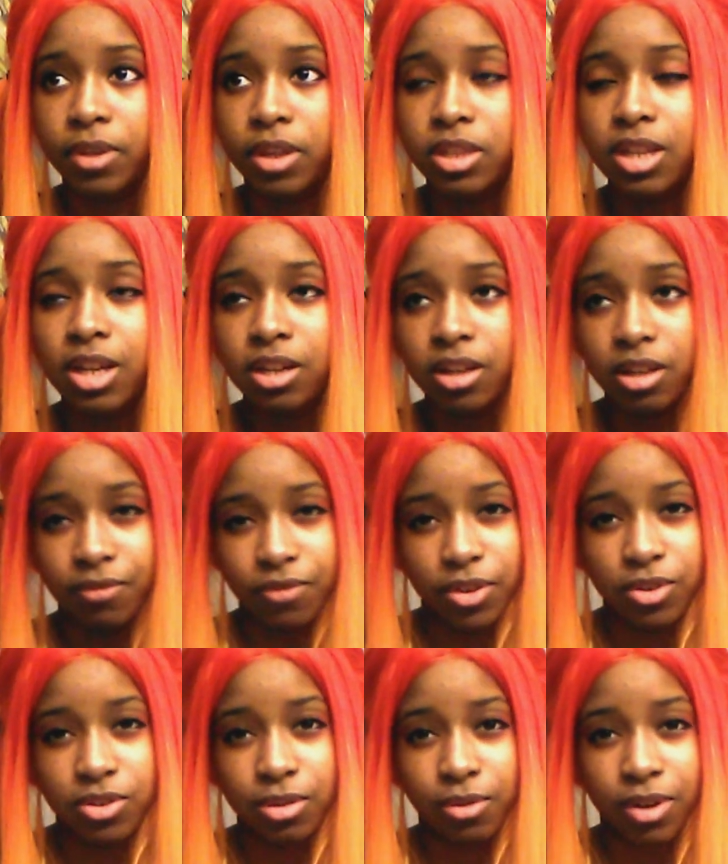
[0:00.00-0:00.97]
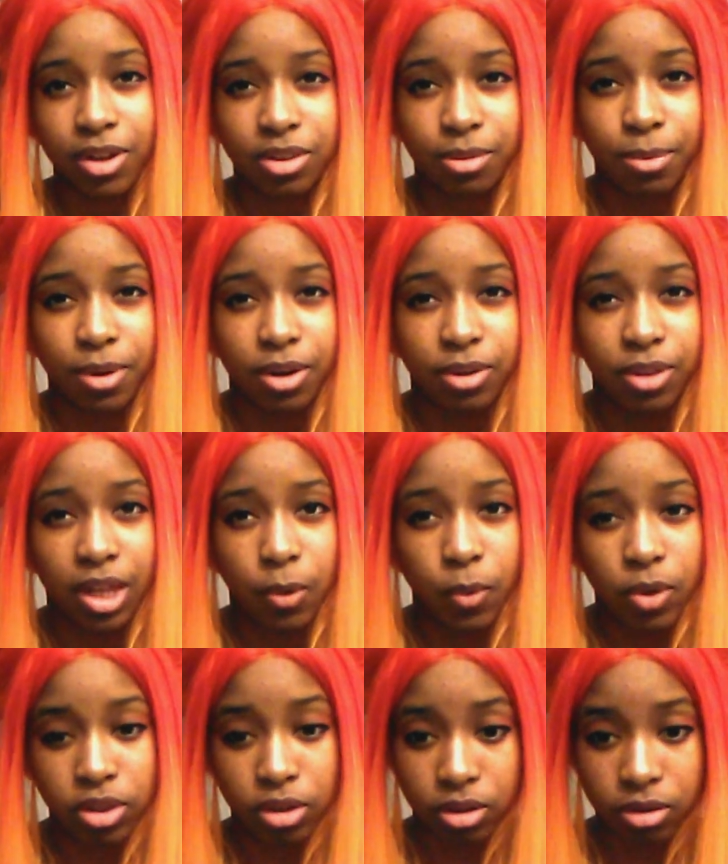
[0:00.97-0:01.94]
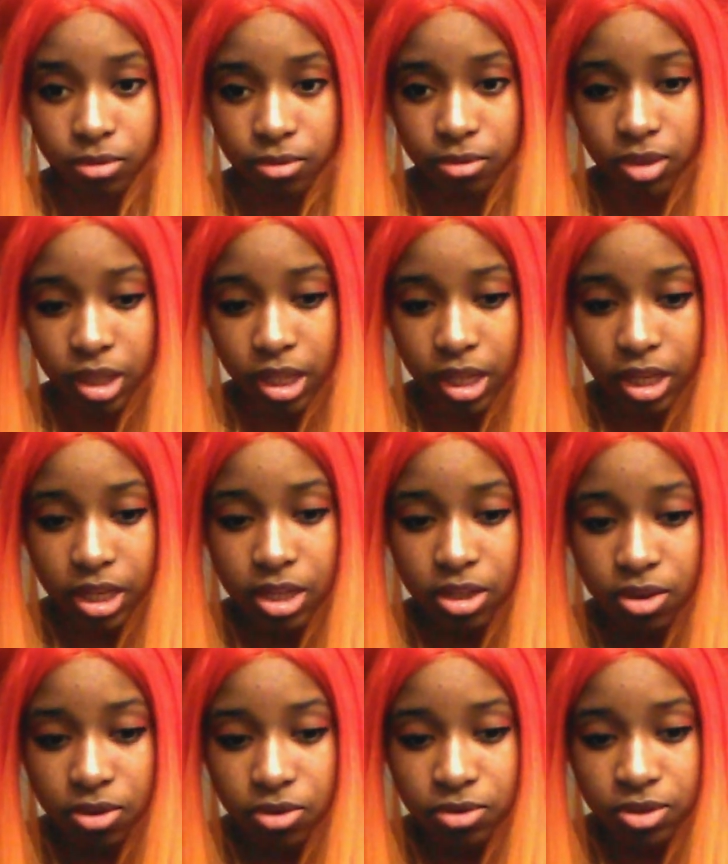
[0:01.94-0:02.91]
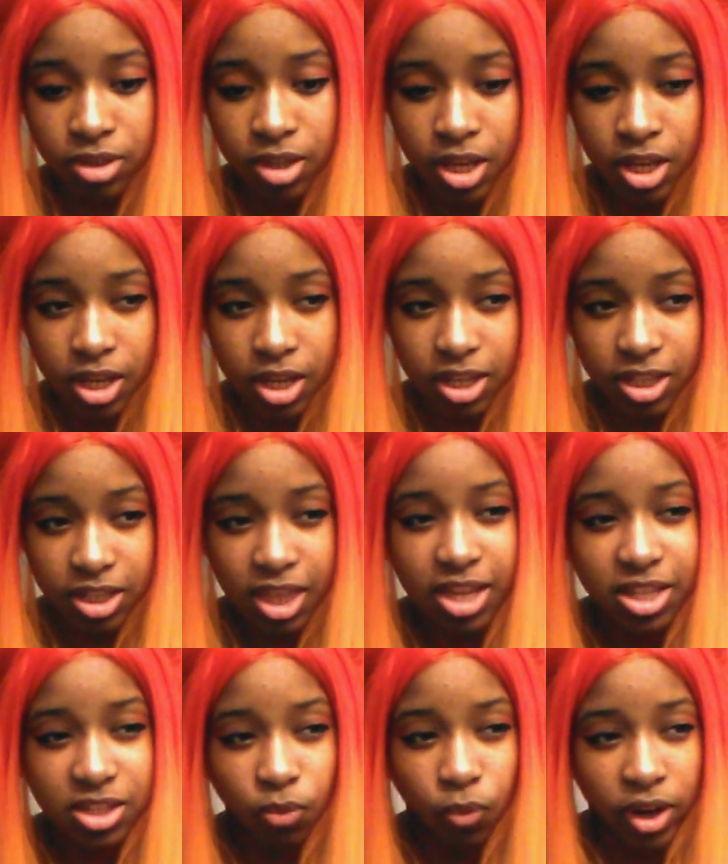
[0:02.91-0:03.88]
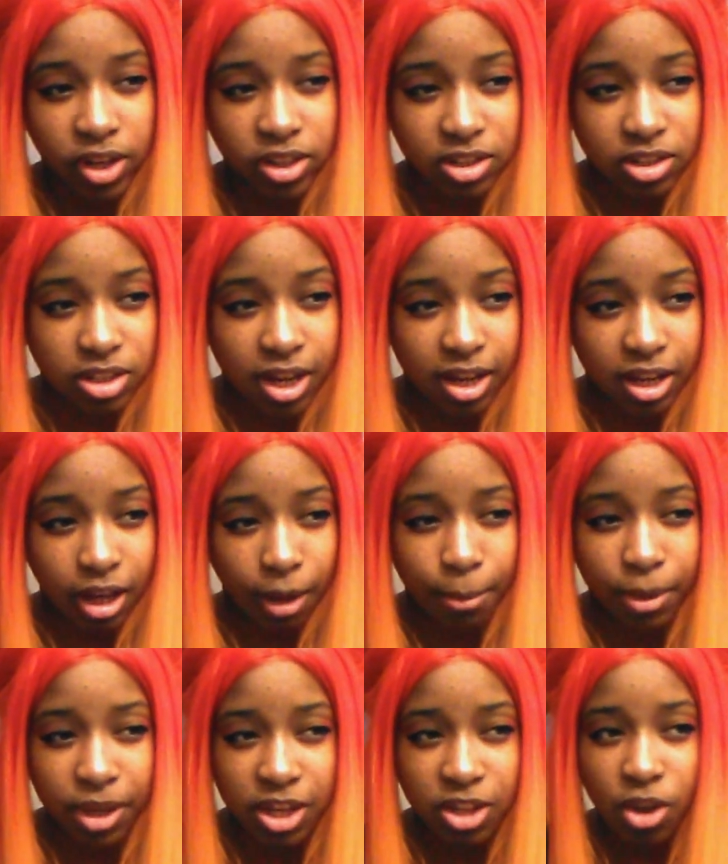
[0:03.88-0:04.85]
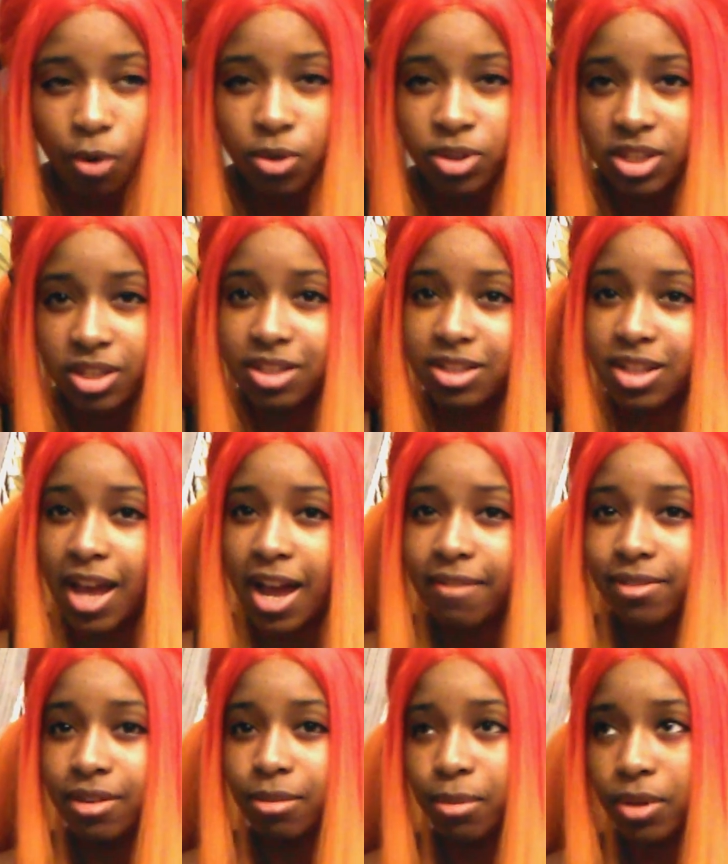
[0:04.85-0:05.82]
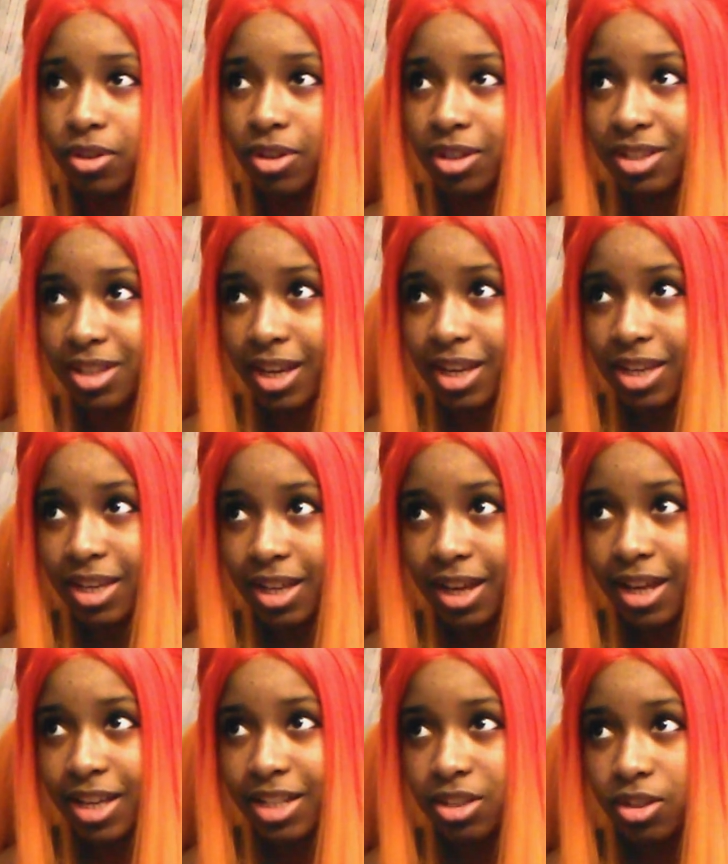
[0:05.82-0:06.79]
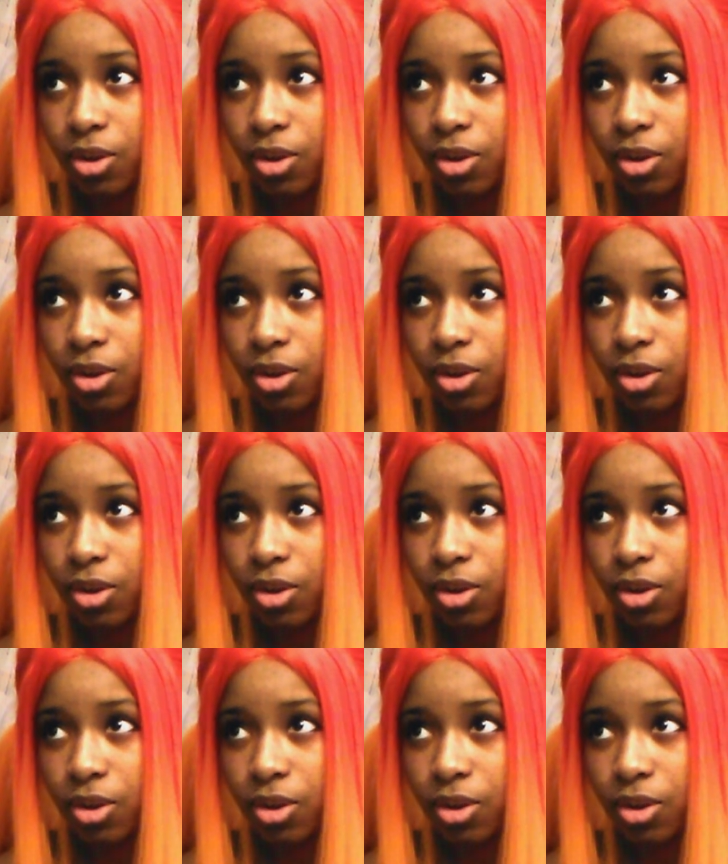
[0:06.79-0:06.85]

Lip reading: he's kind of confused around the part, like, whether, like, he knows he thinks Rain's a psychic, but he knows he doesn't have the abilities that he has.